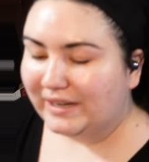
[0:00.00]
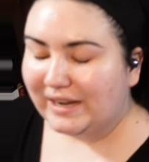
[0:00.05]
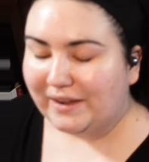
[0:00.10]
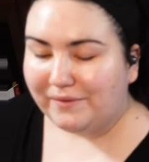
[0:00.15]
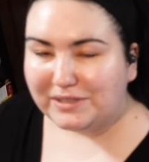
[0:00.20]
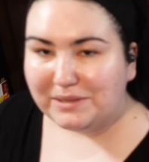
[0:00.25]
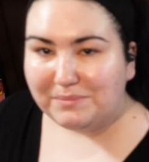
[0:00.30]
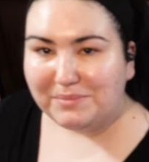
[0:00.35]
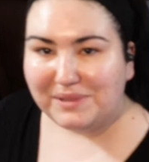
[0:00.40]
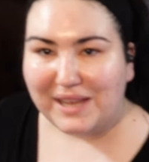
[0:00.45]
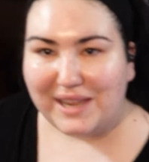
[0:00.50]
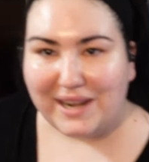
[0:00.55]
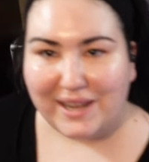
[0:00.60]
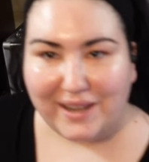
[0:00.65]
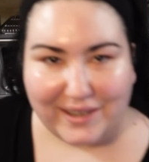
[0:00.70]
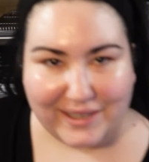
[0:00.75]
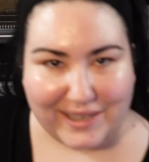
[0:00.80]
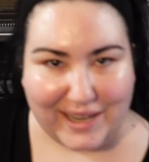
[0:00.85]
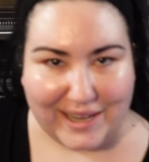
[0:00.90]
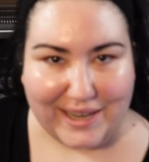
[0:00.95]
right, I wasn't planning
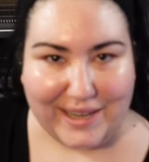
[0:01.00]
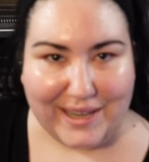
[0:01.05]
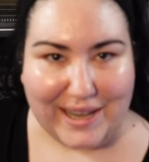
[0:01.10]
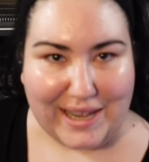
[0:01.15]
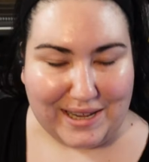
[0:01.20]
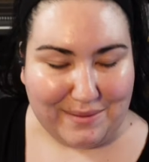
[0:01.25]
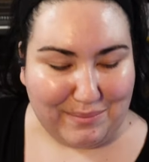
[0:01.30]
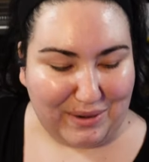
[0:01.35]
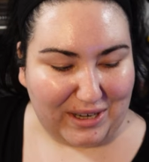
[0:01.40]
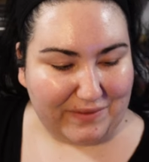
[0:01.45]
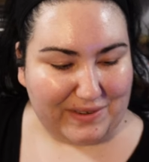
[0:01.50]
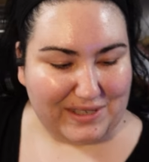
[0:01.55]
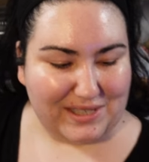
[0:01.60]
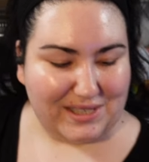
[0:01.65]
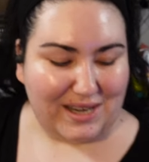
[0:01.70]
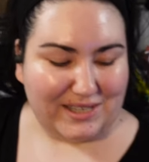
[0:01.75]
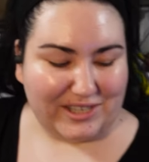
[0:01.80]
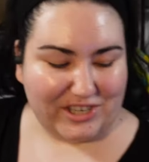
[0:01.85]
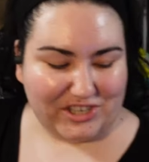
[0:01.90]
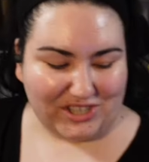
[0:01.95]
on getting any breakfast
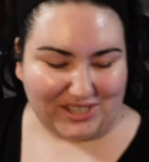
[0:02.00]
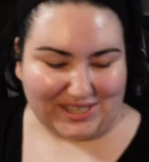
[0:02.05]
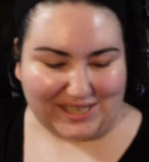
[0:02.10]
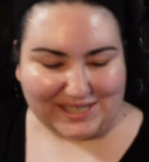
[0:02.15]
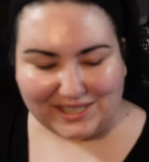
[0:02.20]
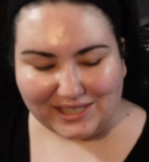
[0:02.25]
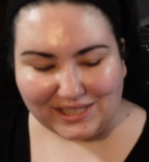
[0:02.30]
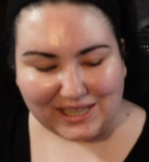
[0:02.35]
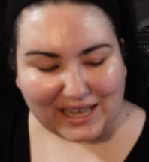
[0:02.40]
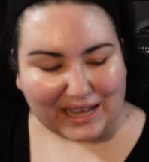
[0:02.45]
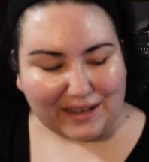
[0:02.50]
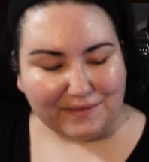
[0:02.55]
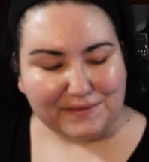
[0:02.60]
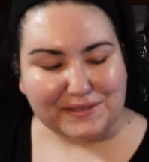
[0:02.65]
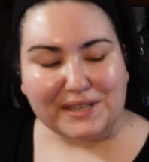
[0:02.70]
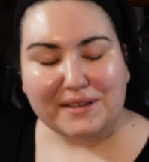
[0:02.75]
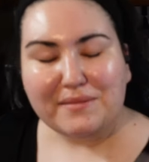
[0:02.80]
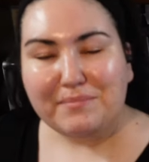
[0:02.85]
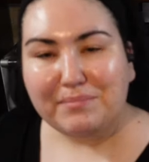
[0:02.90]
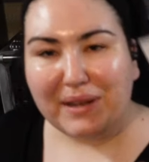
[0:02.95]
sausage because I still have some,